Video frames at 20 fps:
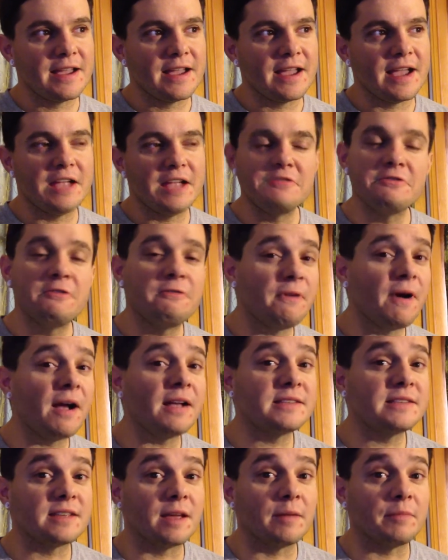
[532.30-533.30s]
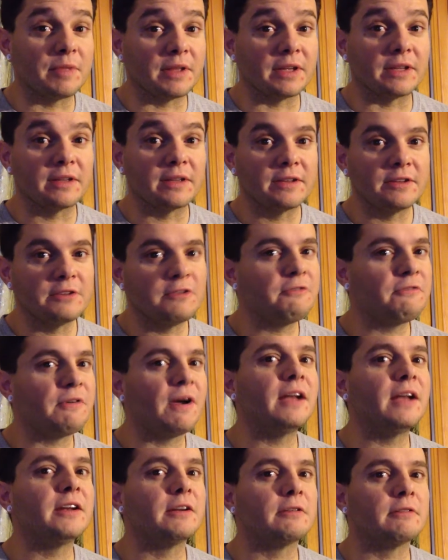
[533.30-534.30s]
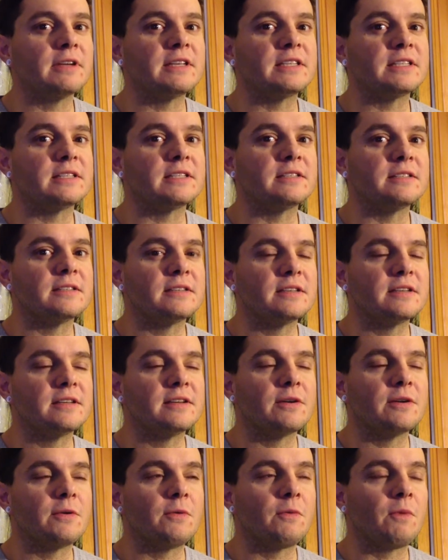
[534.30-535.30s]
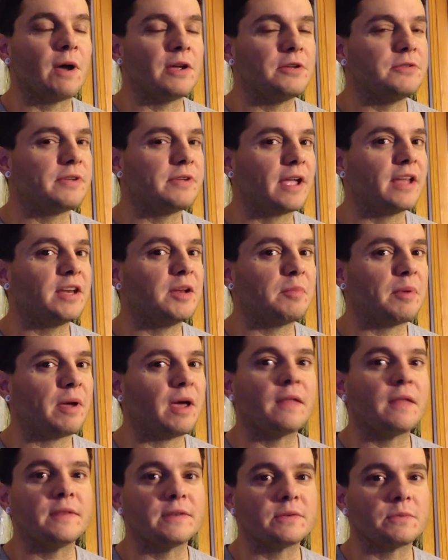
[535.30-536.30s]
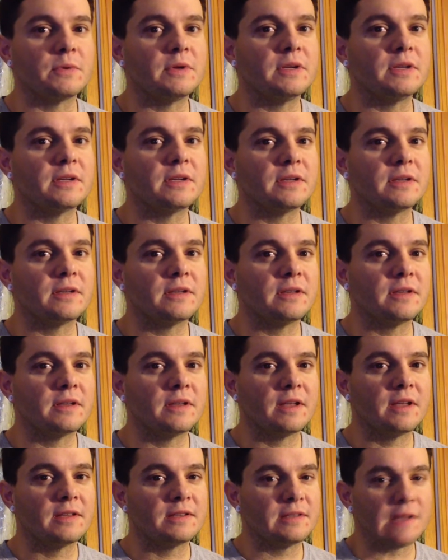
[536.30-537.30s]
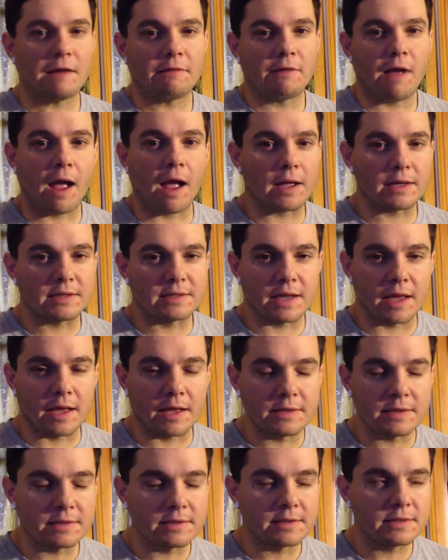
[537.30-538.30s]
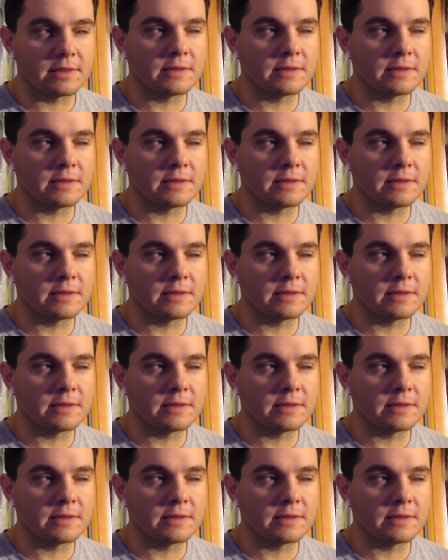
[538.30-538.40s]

And you'll find something. You'll find a reason why you gained a pound this week. It's not rocket science.